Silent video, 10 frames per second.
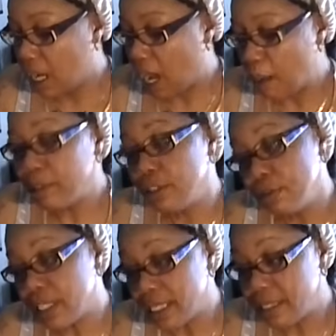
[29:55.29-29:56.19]
I'm going to
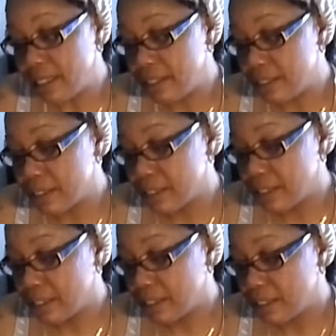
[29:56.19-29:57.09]
do this,
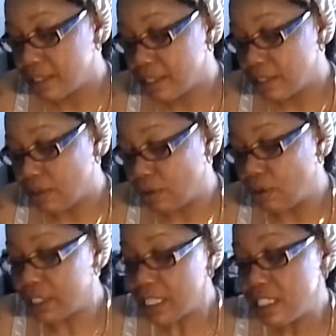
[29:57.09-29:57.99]

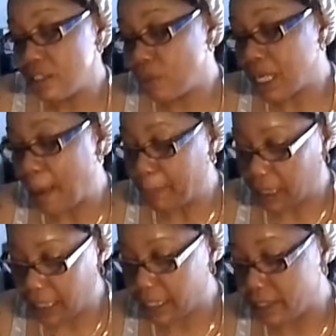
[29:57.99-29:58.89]
or this is what I
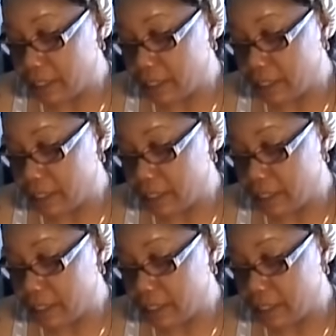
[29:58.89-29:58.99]
plan to